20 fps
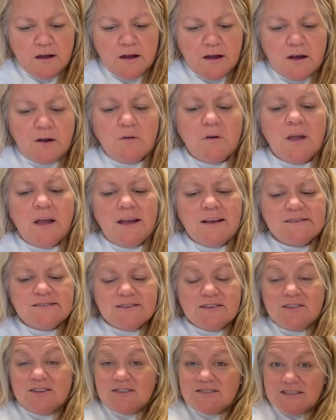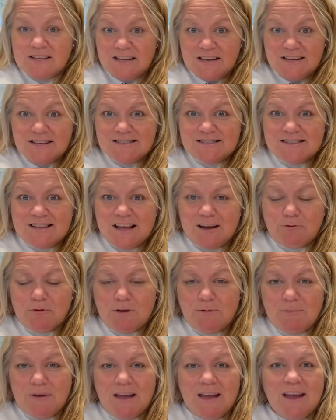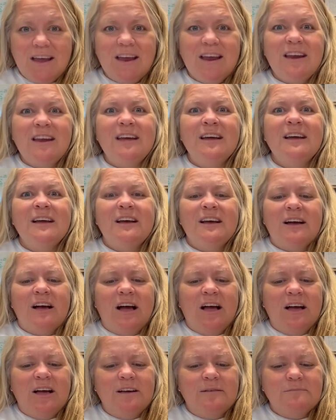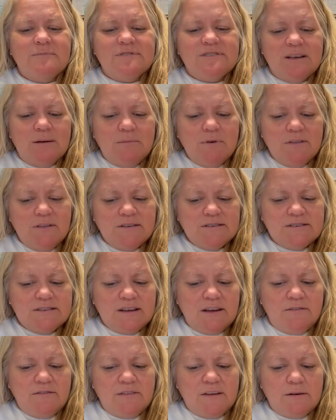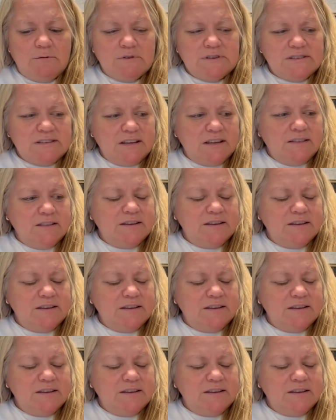Okay, so the teas that we made, some of the stuff that was in the